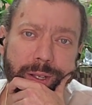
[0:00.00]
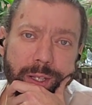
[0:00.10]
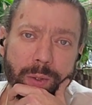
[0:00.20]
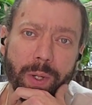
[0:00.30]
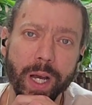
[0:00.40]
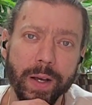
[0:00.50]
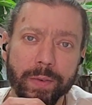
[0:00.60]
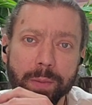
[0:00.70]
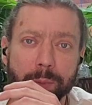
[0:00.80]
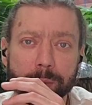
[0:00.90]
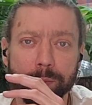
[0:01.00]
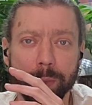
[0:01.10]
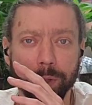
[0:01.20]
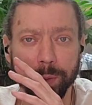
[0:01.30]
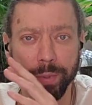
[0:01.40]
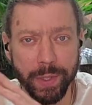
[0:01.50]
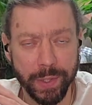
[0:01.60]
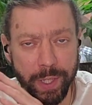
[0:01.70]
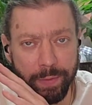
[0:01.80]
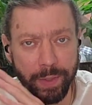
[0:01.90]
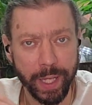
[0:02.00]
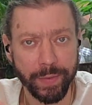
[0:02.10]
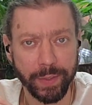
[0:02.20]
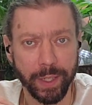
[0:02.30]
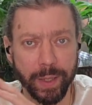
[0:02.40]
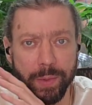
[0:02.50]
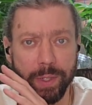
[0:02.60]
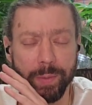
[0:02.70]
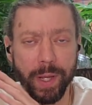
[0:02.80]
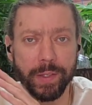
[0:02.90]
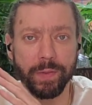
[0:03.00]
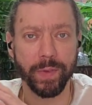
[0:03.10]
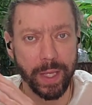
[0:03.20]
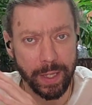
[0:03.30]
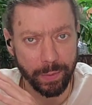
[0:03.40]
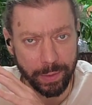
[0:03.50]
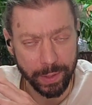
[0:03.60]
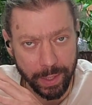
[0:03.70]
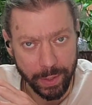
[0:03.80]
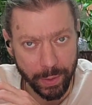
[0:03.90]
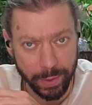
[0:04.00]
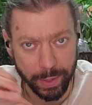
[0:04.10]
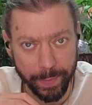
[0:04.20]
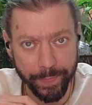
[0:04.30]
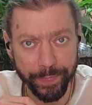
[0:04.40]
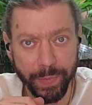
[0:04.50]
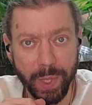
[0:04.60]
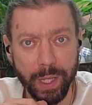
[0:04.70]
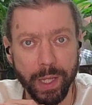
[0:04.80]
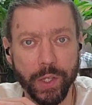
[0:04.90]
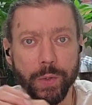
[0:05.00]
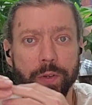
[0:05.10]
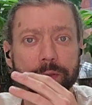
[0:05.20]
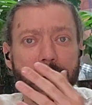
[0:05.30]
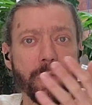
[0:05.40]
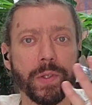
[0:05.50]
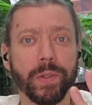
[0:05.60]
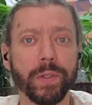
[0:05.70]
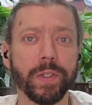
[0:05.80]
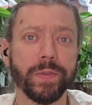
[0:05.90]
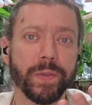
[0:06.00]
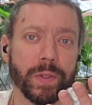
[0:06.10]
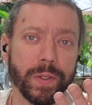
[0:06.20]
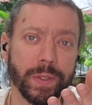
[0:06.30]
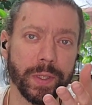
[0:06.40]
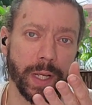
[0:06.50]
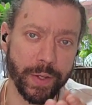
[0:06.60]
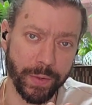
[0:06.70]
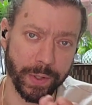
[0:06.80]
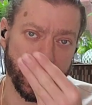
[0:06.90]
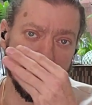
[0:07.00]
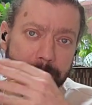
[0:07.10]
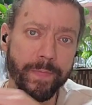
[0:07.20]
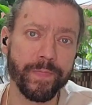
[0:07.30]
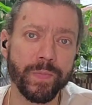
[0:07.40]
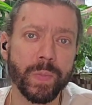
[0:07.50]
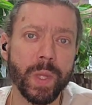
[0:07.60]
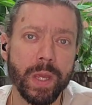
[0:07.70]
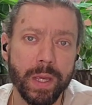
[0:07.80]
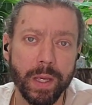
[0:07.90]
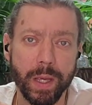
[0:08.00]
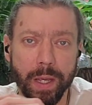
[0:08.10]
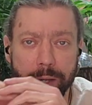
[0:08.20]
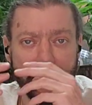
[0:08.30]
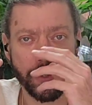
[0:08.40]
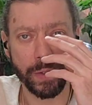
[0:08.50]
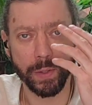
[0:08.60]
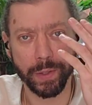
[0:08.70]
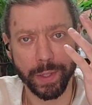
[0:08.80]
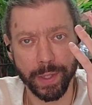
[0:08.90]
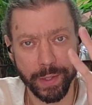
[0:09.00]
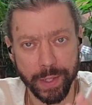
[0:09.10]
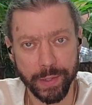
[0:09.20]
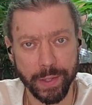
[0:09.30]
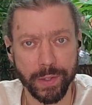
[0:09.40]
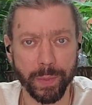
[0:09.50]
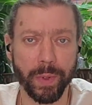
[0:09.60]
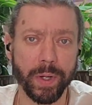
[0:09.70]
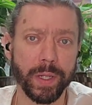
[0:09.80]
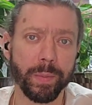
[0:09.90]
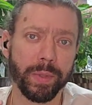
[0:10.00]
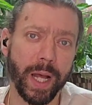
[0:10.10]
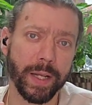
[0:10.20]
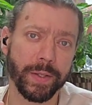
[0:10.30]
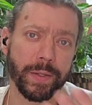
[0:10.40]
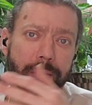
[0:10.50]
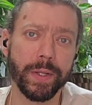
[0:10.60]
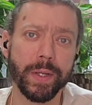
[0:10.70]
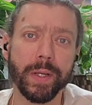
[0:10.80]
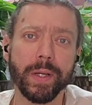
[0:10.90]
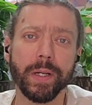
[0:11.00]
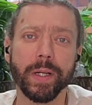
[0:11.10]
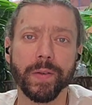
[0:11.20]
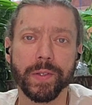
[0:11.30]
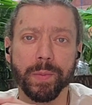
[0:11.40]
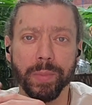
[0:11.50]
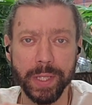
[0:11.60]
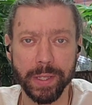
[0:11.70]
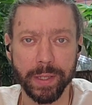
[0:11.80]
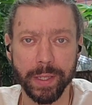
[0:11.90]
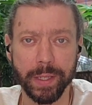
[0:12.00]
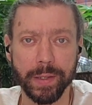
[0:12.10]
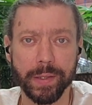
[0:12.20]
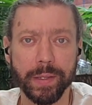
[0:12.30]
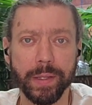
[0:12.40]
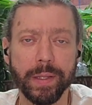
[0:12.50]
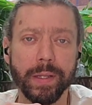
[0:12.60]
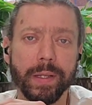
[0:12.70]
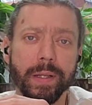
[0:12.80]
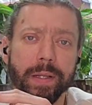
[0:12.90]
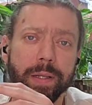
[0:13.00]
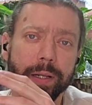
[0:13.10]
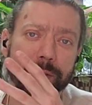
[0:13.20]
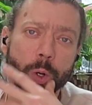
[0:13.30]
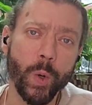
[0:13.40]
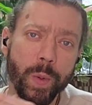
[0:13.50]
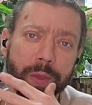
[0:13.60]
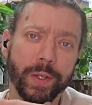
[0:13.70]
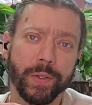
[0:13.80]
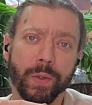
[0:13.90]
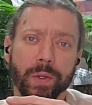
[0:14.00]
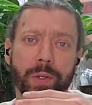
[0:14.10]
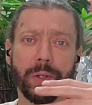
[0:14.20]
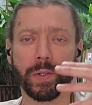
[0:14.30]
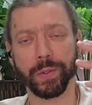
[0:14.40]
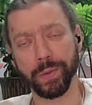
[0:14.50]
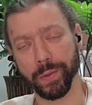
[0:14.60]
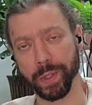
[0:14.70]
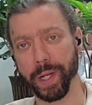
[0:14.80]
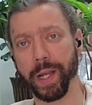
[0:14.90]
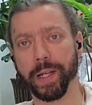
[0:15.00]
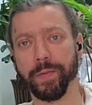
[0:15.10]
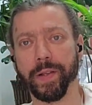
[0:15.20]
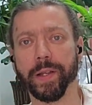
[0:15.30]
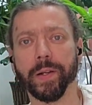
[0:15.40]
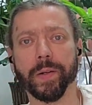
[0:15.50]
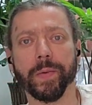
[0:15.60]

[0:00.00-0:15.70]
you will have a multiplicity of lifetimes and a massive ego to deal with it. It's a refusal to look for the intricacy and your insistence upon a platitude of simplicities that has opened the door to the negative ego.